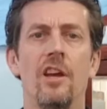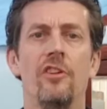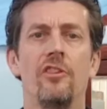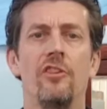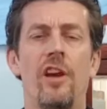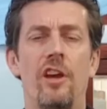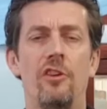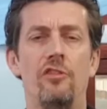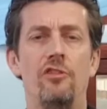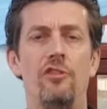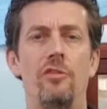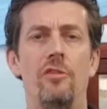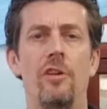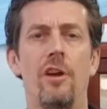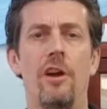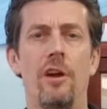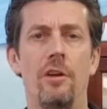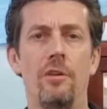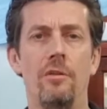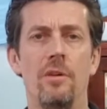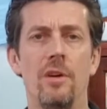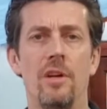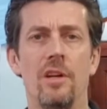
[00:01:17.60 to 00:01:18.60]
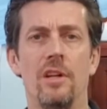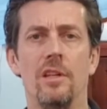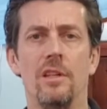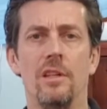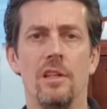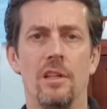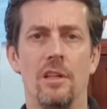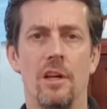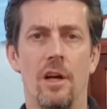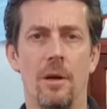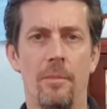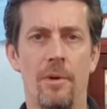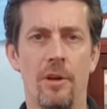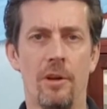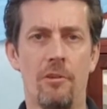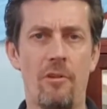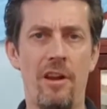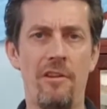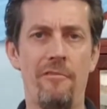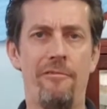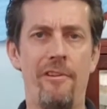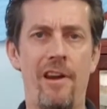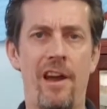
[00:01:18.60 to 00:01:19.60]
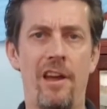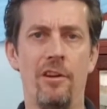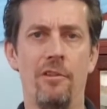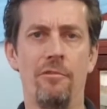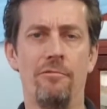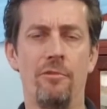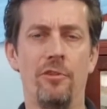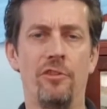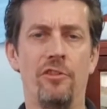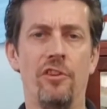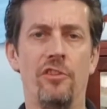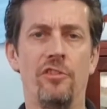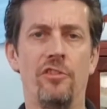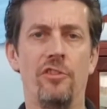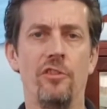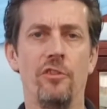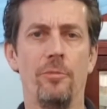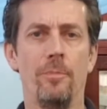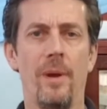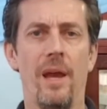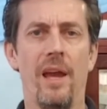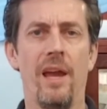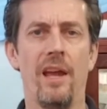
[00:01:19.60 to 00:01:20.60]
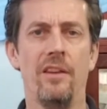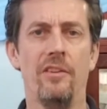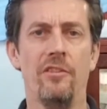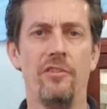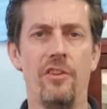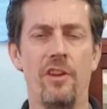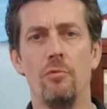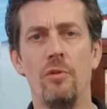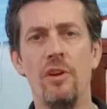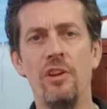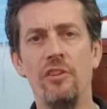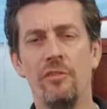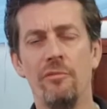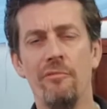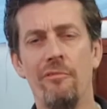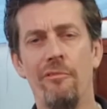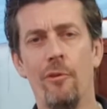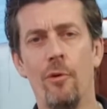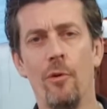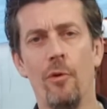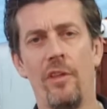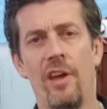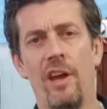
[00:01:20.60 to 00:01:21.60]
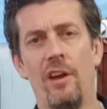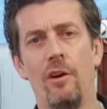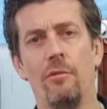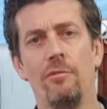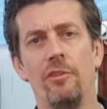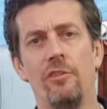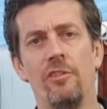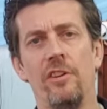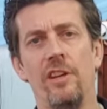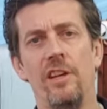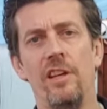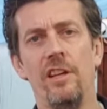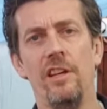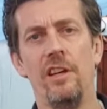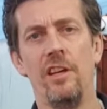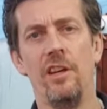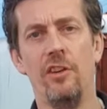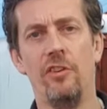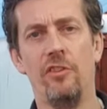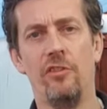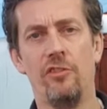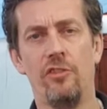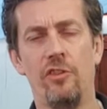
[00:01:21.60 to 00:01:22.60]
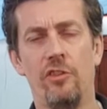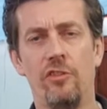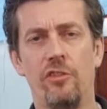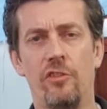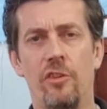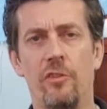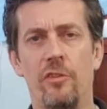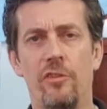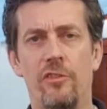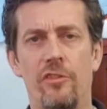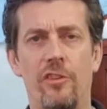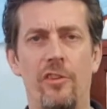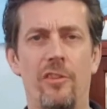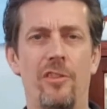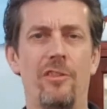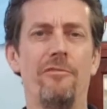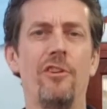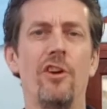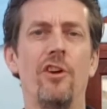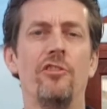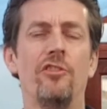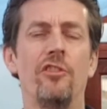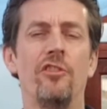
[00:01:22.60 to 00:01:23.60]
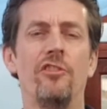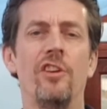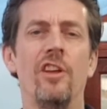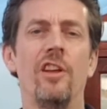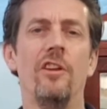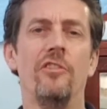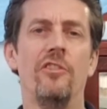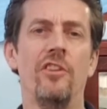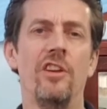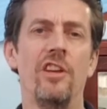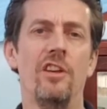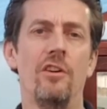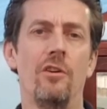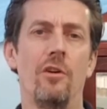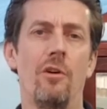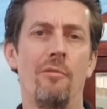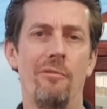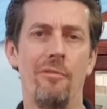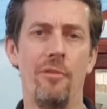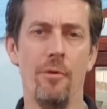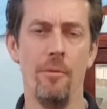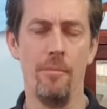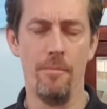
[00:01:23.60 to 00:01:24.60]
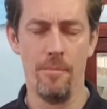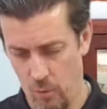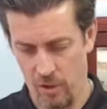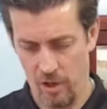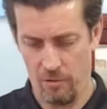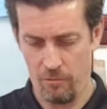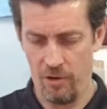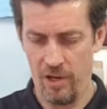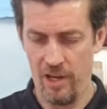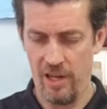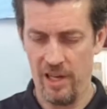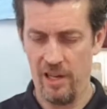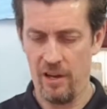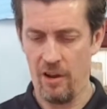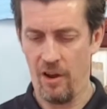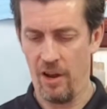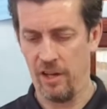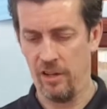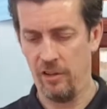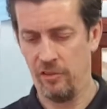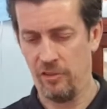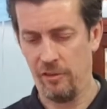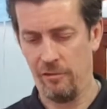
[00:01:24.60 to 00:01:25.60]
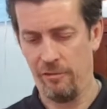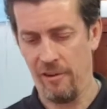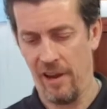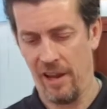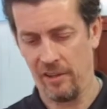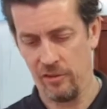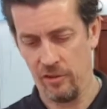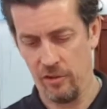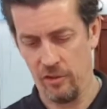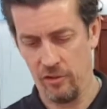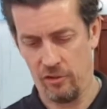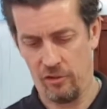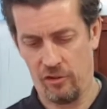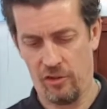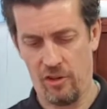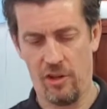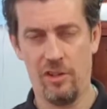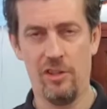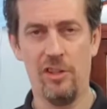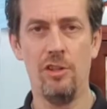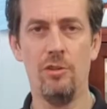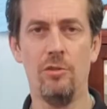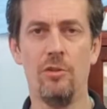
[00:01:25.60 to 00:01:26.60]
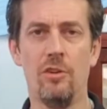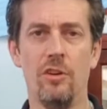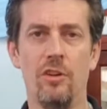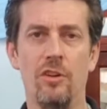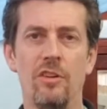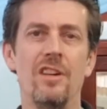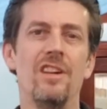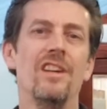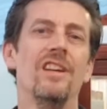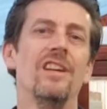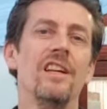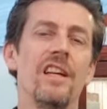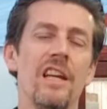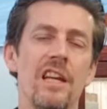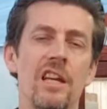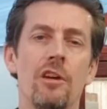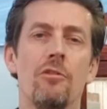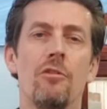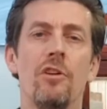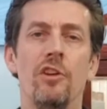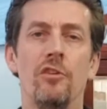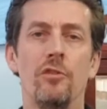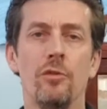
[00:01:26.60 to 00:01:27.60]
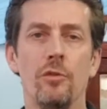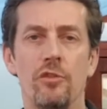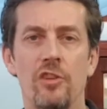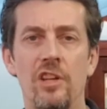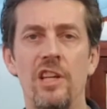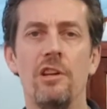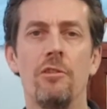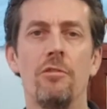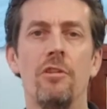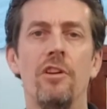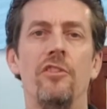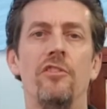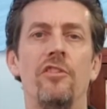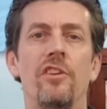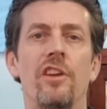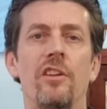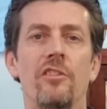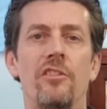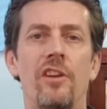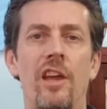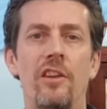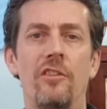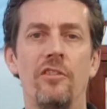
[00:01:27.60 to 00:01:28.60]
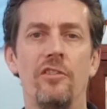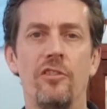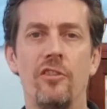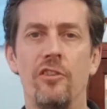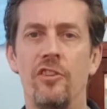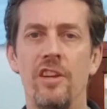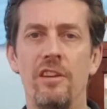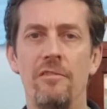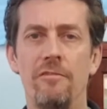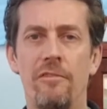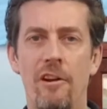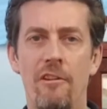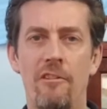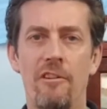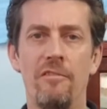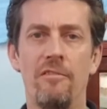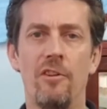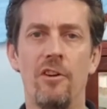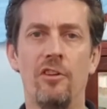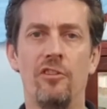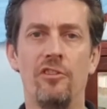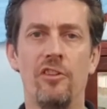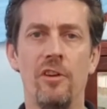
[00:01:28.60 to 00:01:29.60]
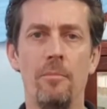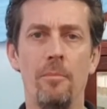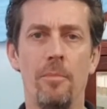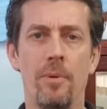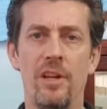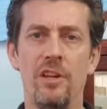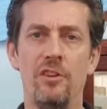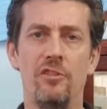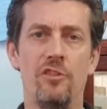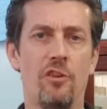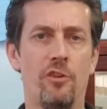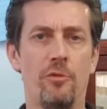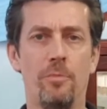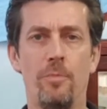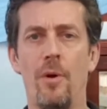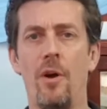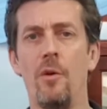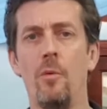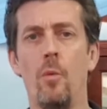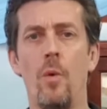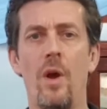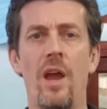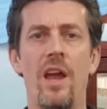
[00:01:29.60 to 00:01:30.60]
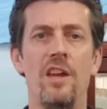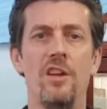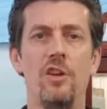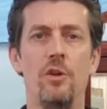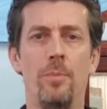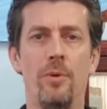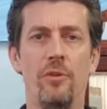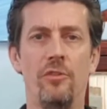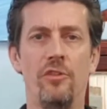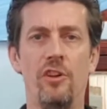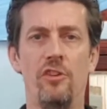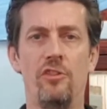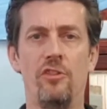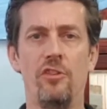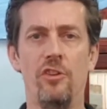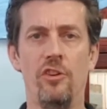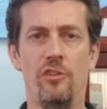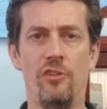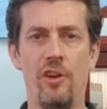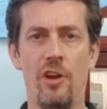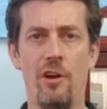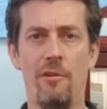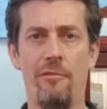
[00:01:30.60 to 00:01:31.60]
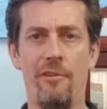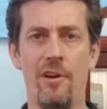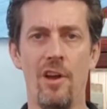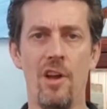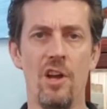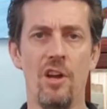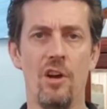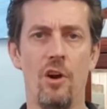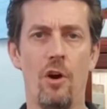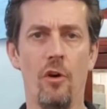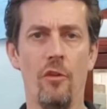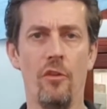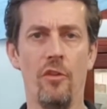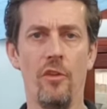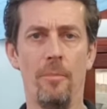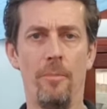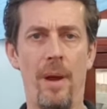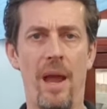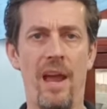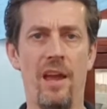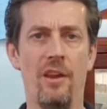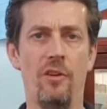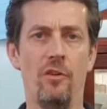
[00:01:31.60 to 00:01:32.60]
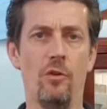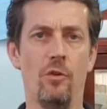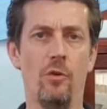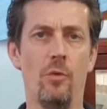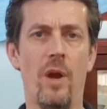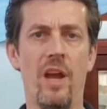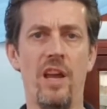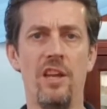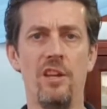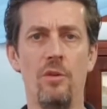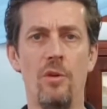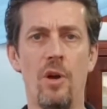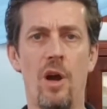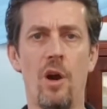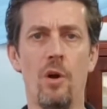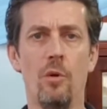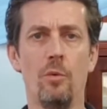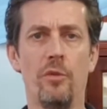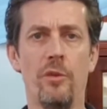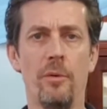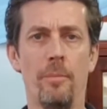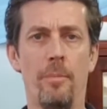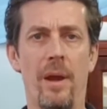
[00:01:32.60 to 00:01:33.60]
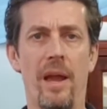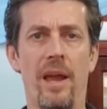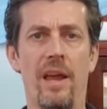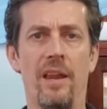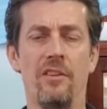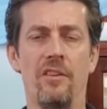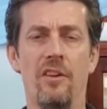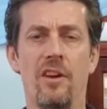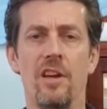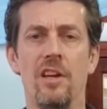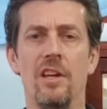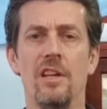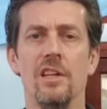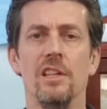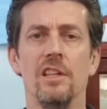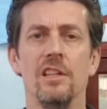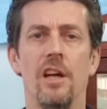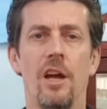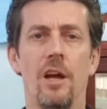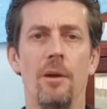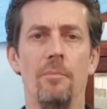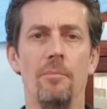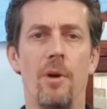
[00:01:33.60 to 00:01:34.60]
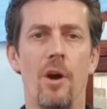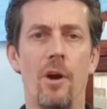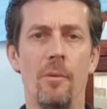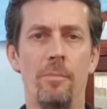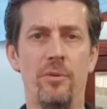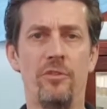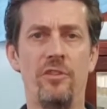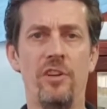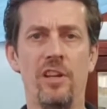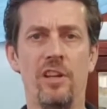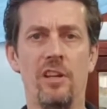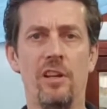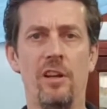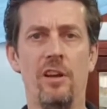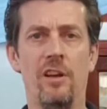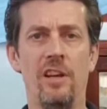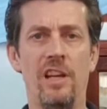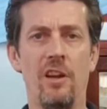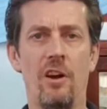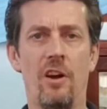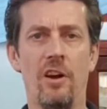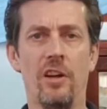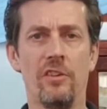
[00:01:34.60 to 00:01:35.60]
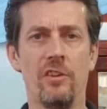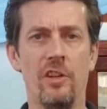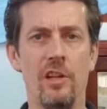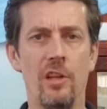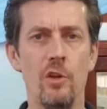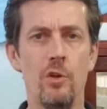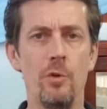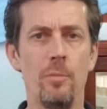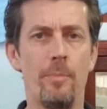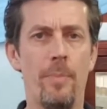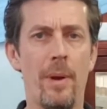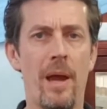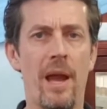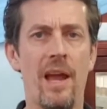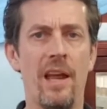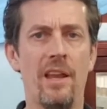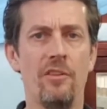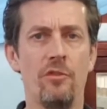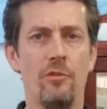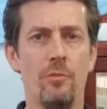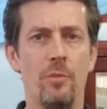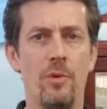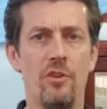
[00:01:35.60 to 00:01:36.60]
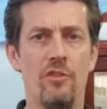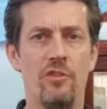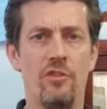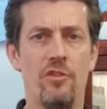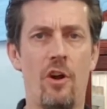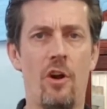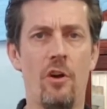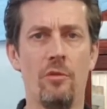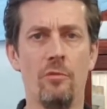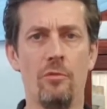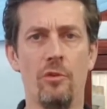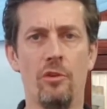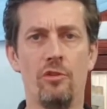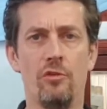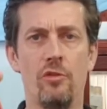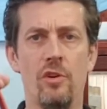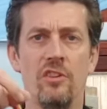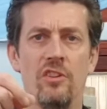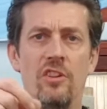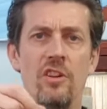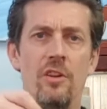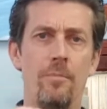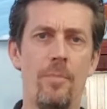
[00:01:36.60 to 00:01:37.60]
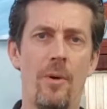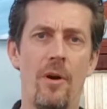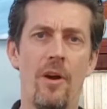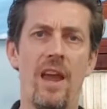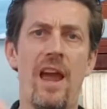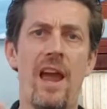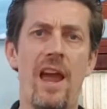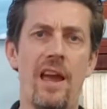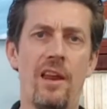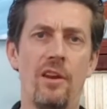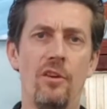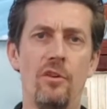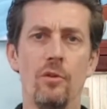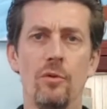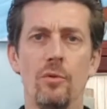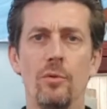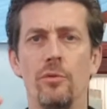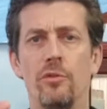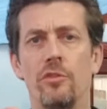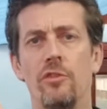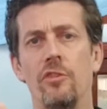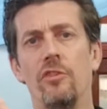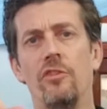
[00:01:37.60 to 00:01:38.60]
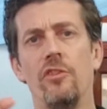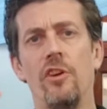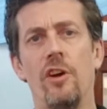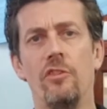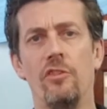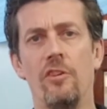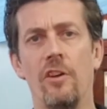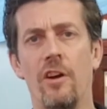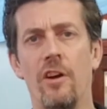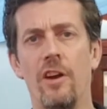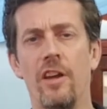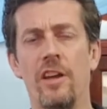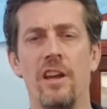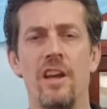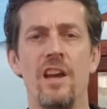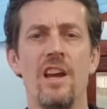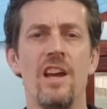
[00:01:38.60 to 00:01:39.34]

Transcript: So as you know, I'm a great fan of resistance bands. The reason for that obviously is just the versatility of them. What I really like is the fact that you can increase or decrease the intensity very simply just by where you position yourself on the band or where you hold the band. I particularly like the loop bands, which aren't restricted by handles and such like.